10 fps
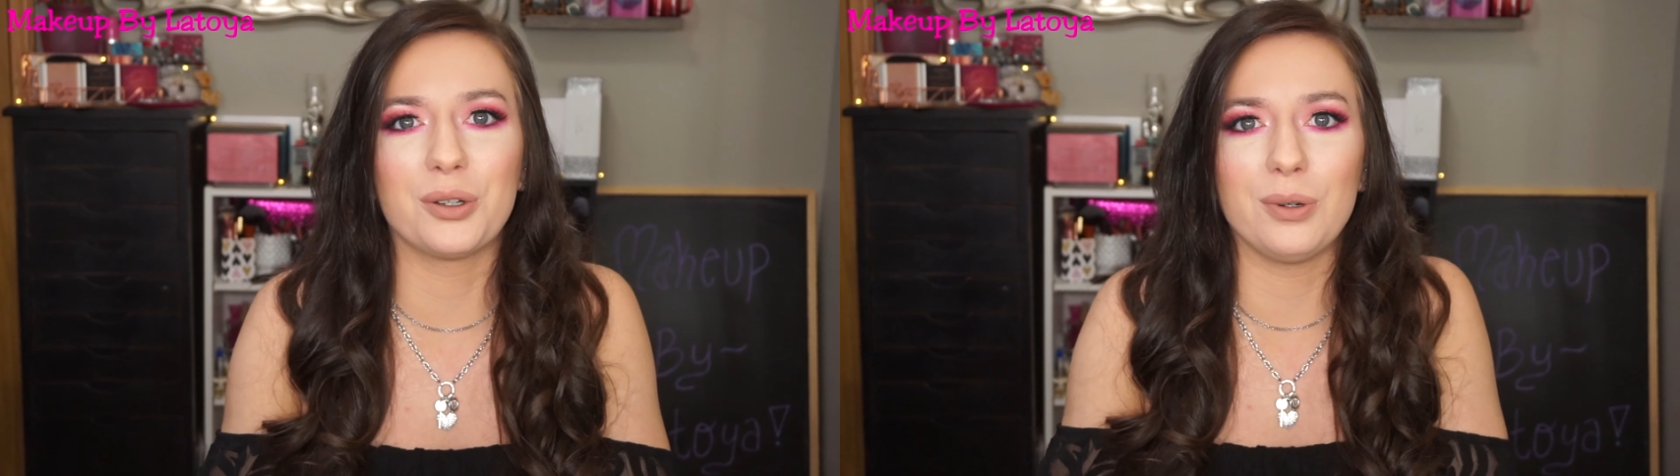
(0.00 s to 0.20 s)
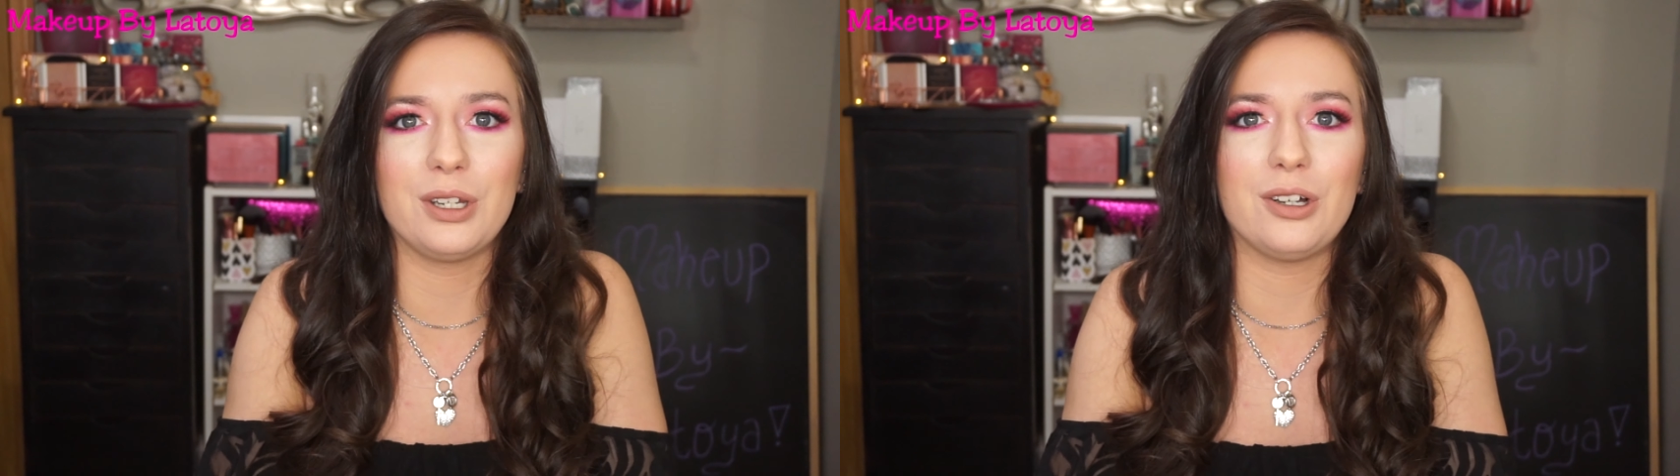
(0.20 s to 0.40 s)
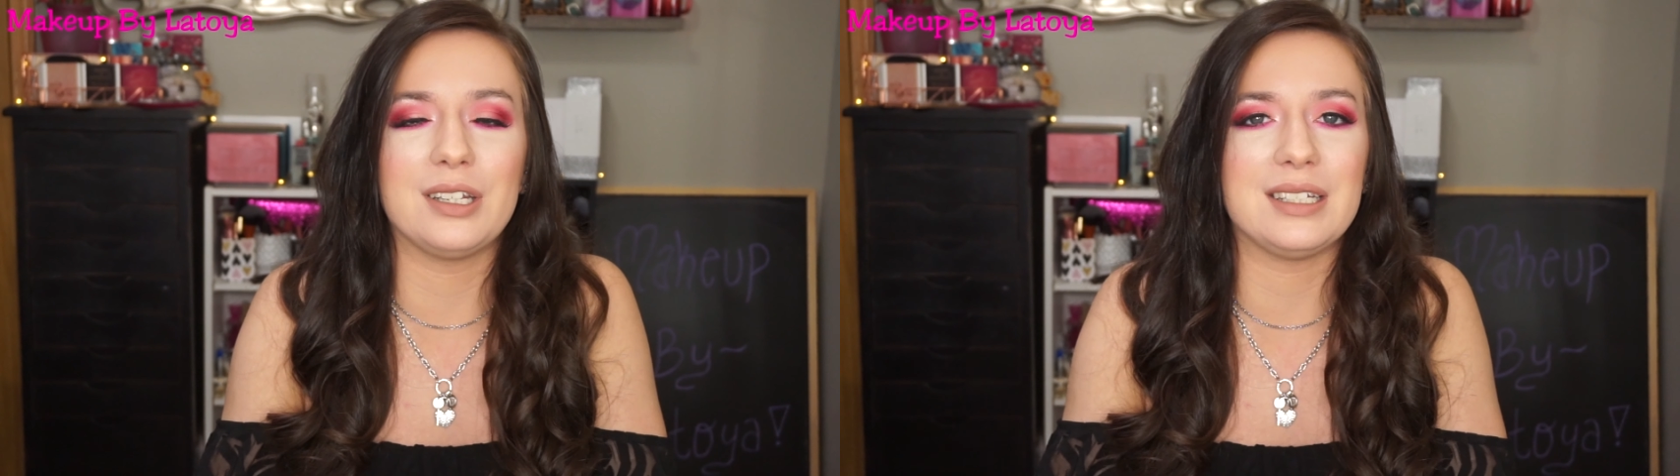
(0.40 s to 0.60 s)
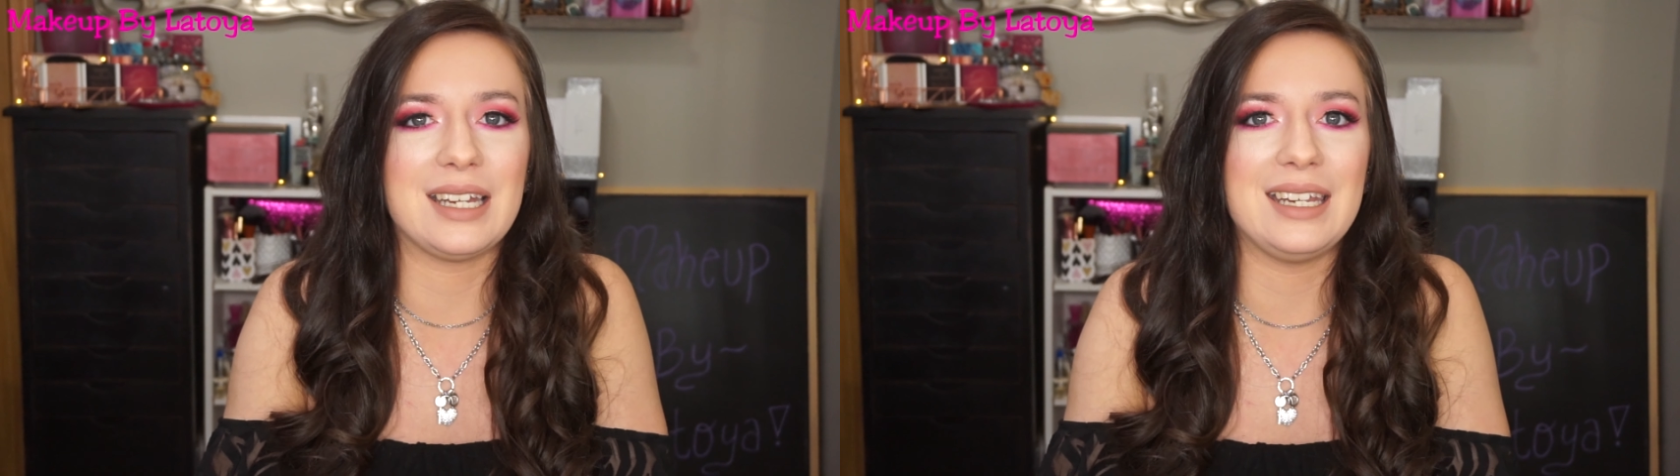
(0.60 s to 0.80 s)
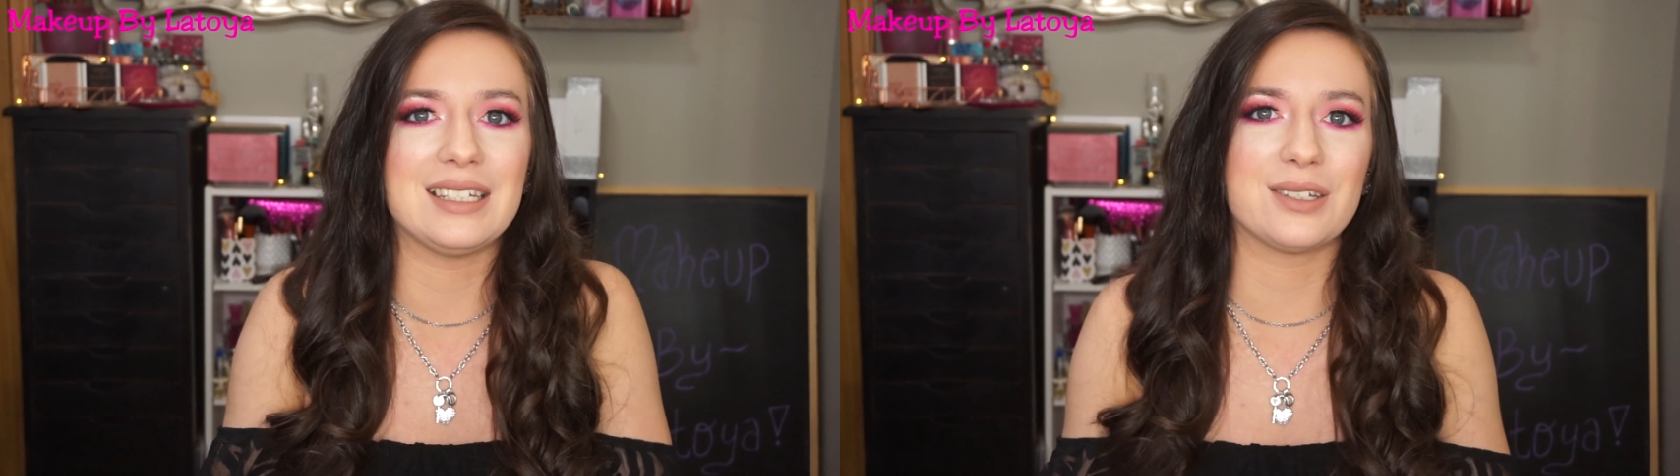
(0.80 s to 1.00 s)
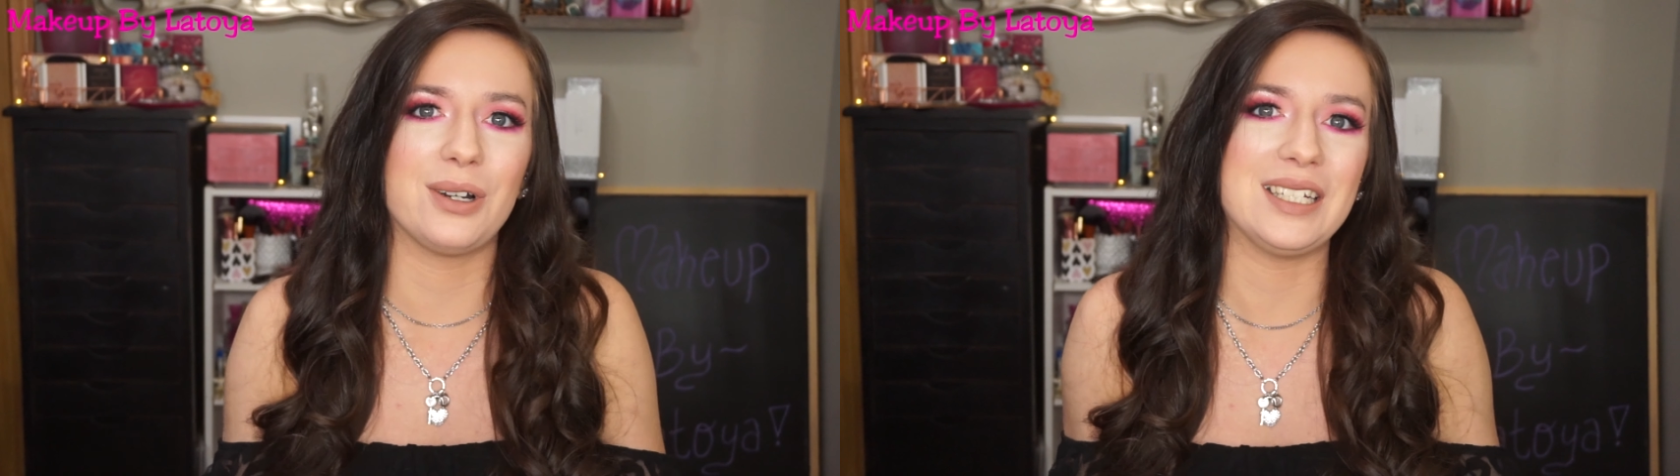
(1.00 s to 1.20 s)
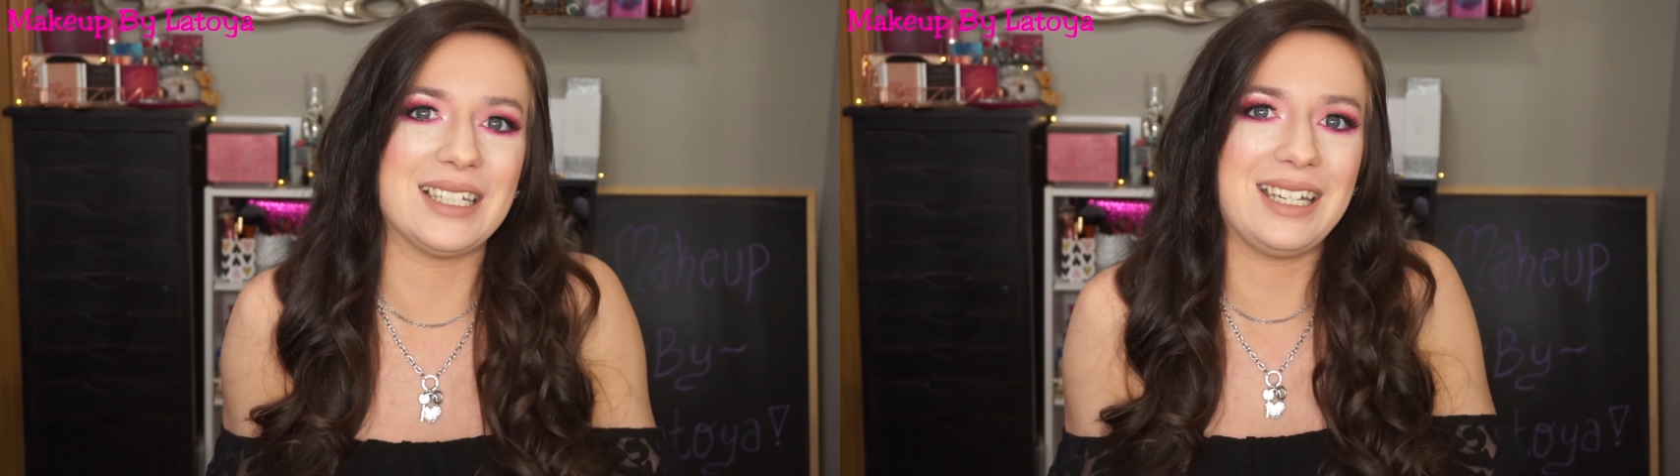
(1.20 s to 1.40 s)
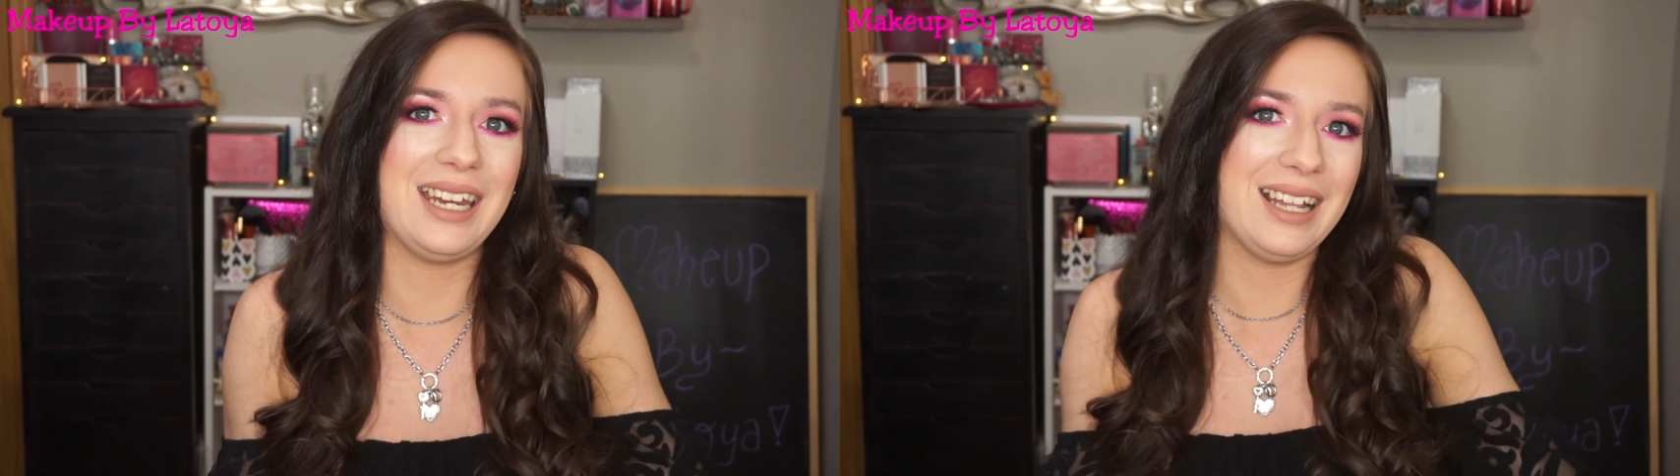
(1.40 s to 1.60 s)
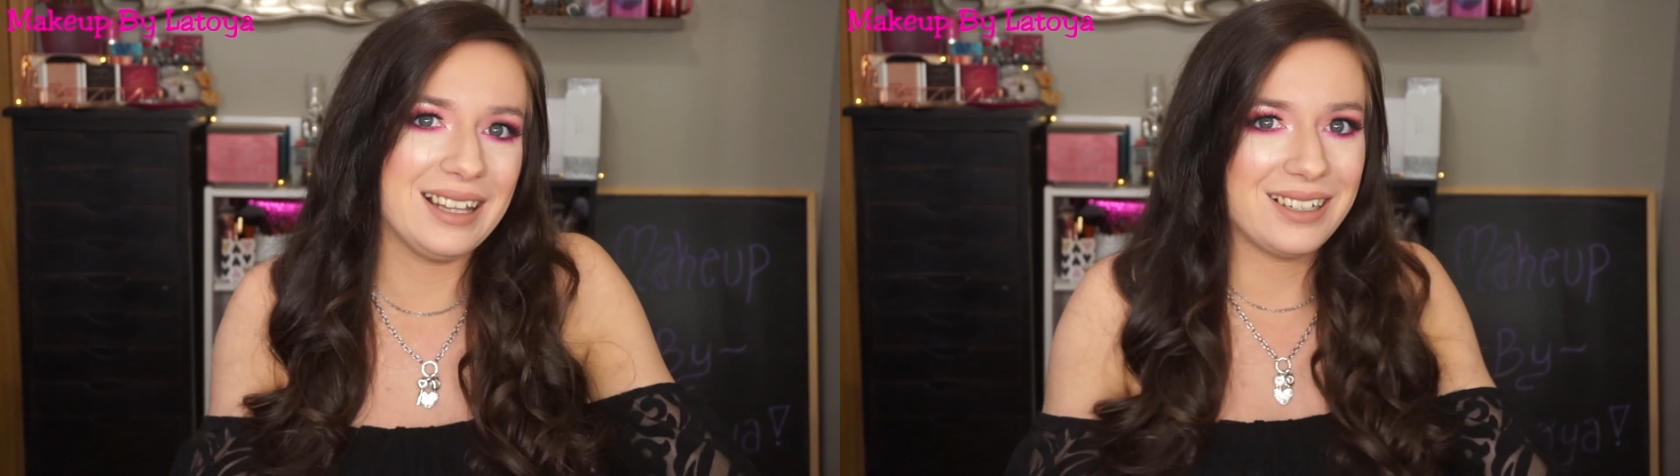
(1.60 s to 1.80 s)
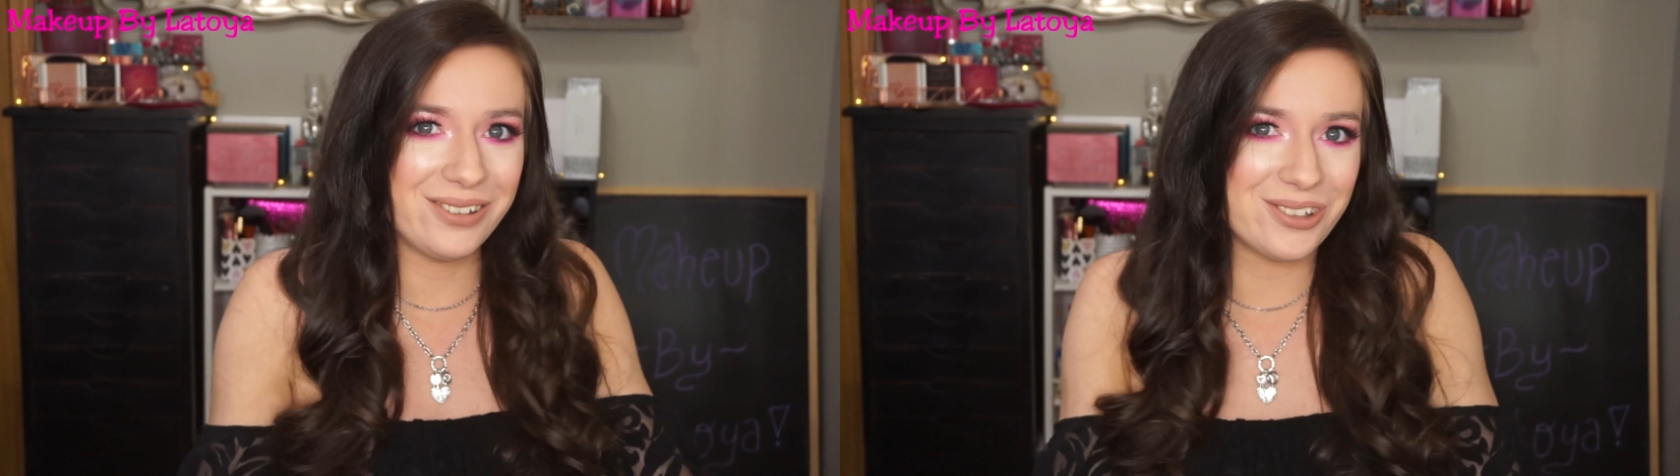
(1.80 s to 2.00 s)
going on a date, so I did get a
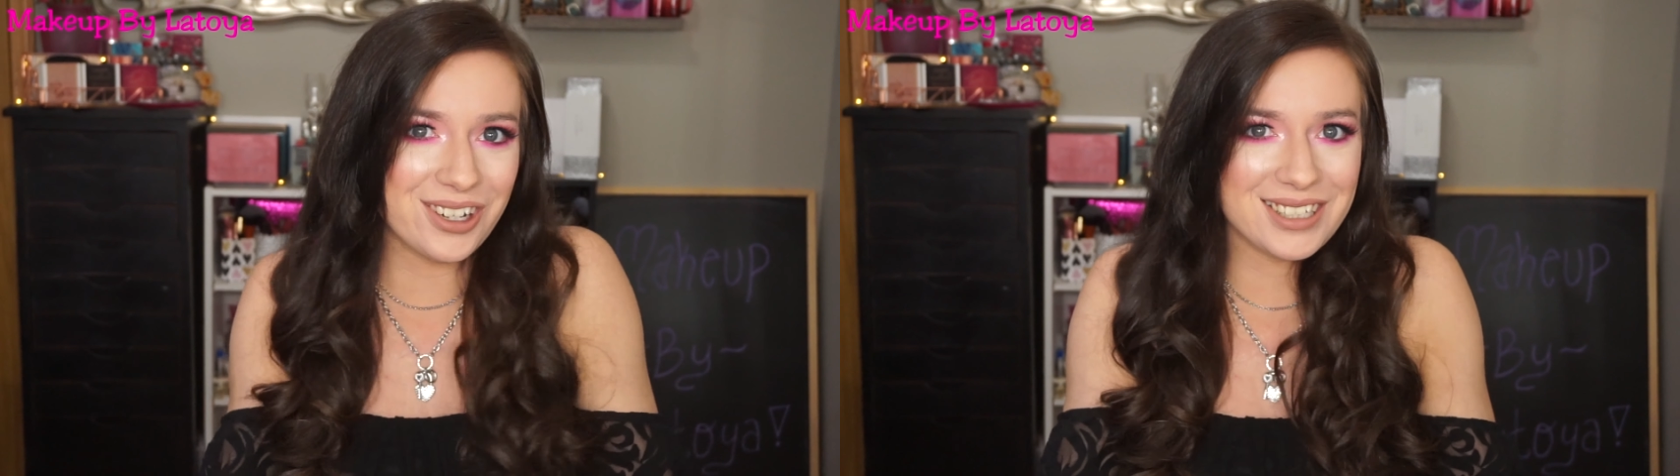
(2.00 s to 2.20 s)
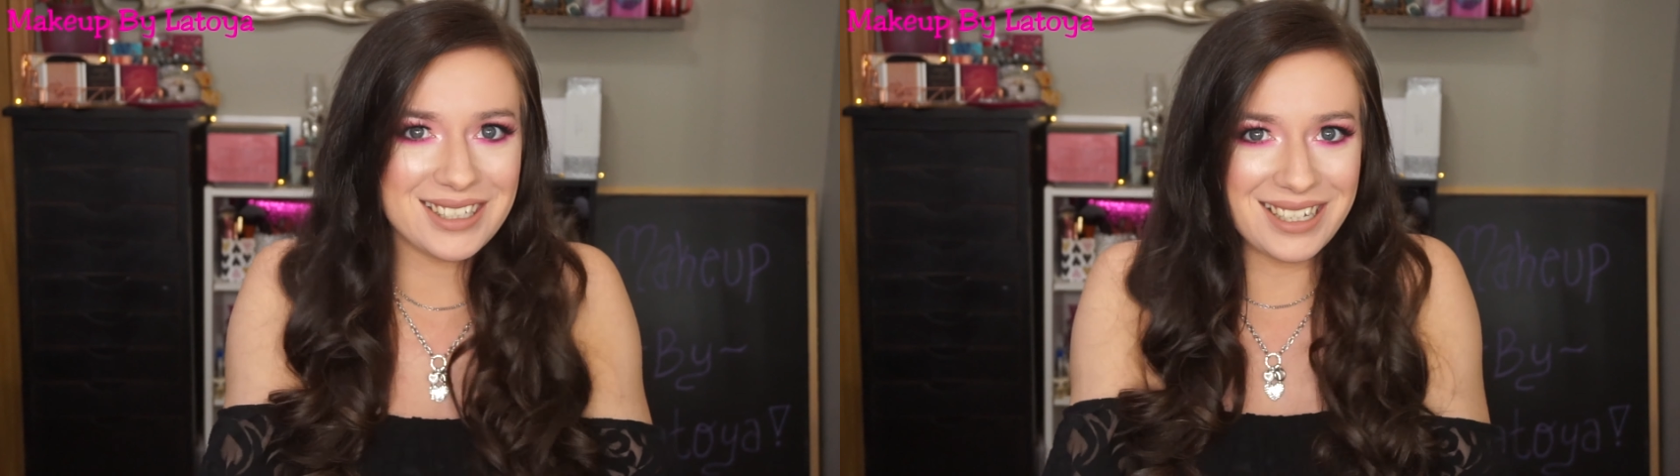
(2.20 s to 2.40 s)
little dressed